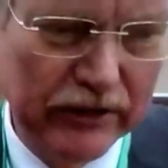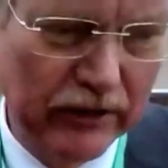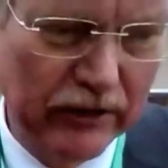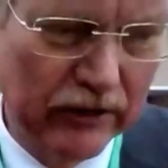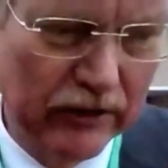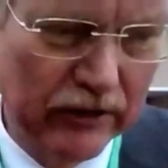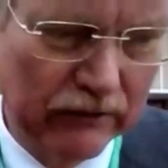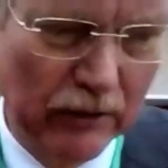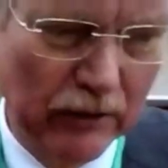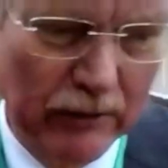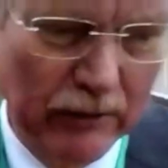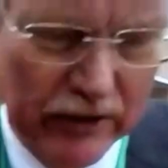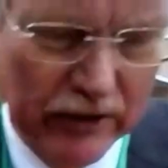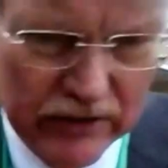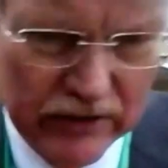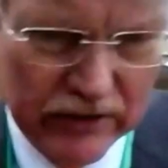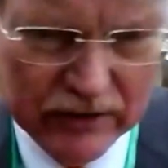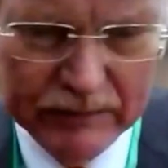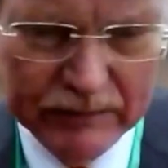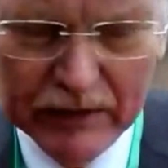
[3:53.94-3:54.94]

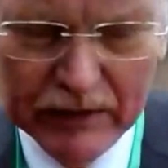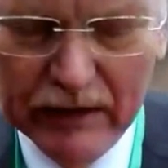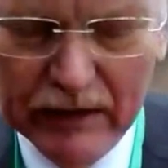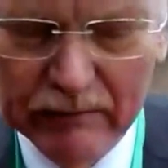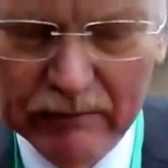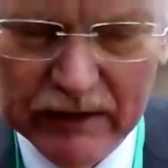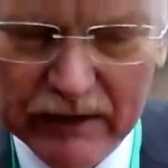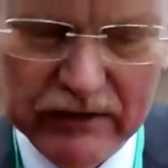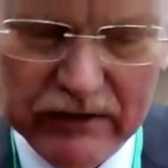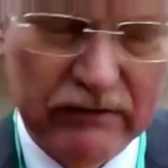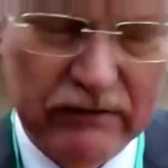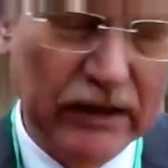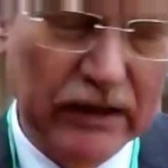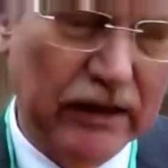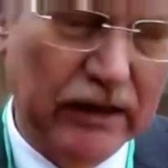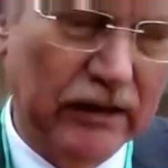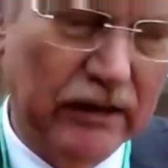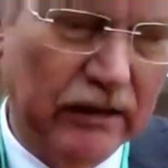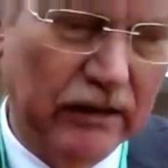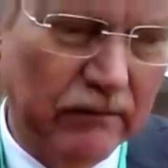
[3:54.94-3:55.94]
robots, but
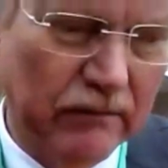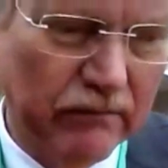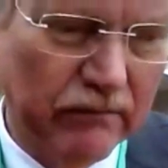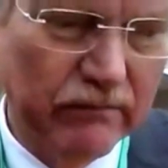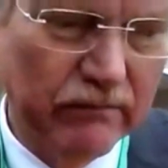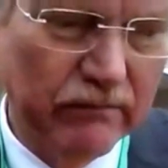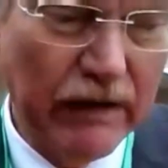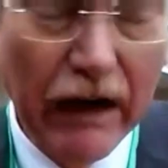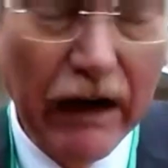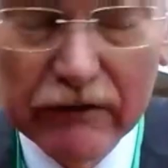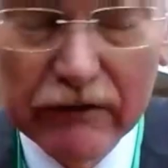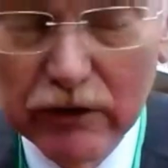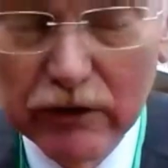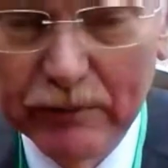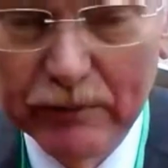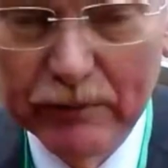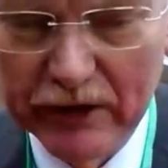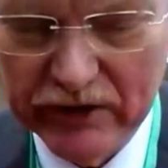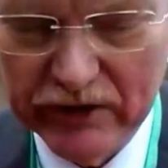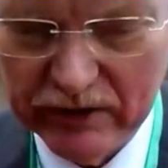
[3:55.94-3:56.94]
they are
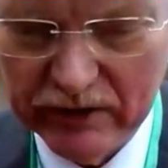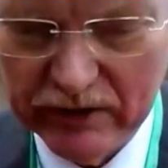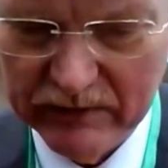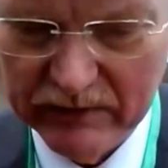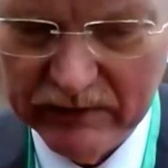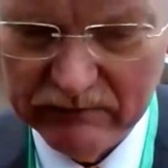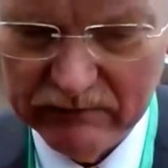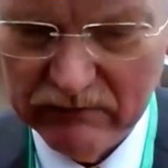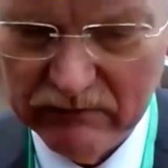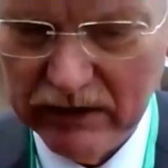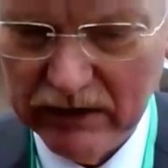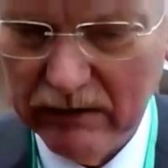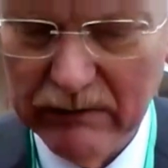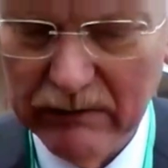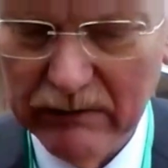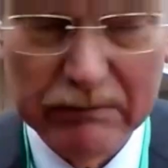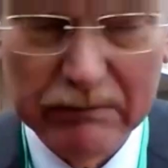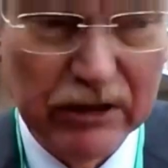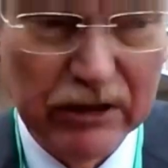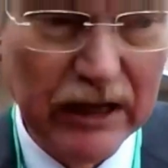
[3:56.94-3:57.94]
robots. They
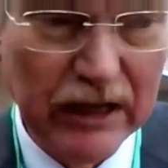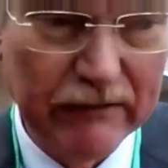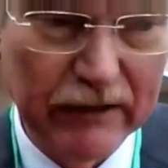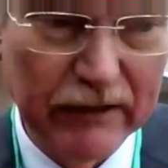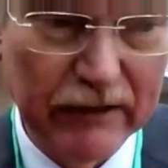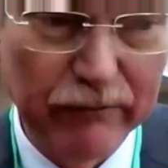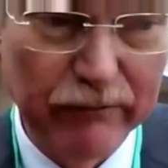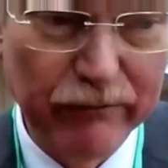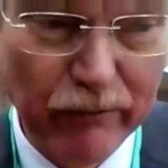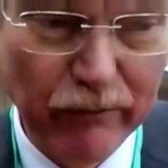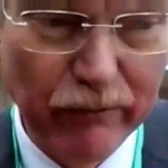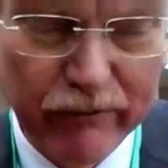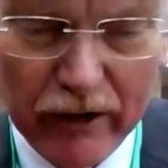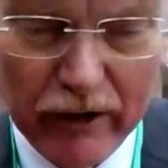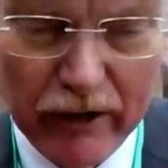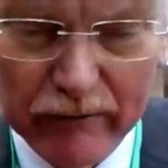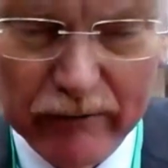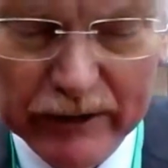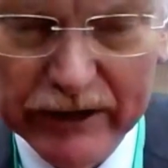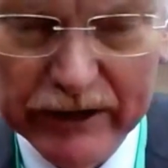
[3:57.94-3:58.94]
may be having
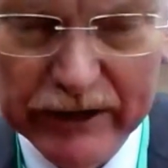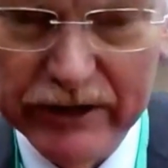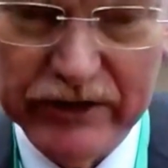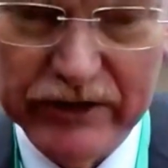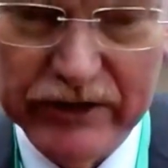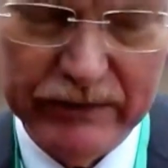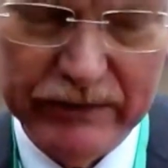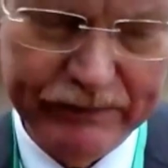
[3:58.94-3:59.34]
4 wheels.